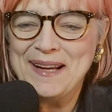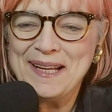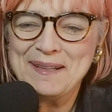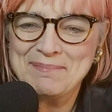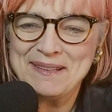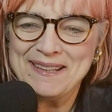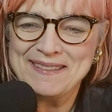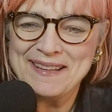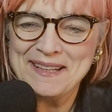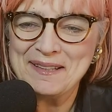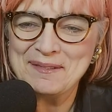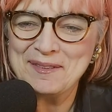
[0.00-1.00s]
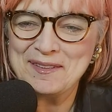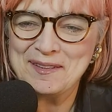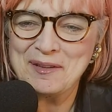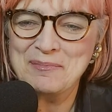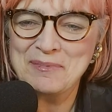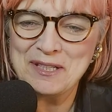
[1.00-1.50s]
Agape, thank you
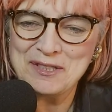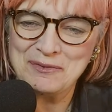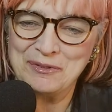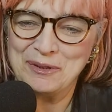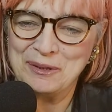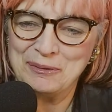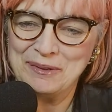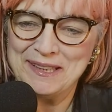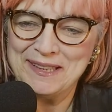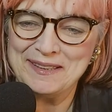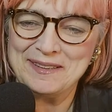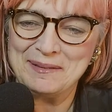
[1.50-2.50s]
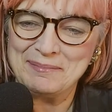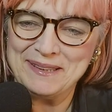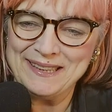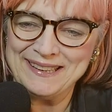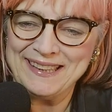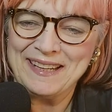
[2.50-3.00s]
so much for agreeing to
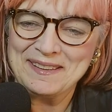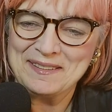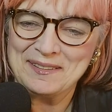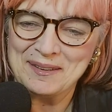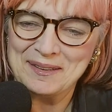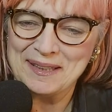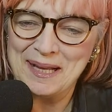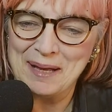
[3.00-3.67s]
be a guest on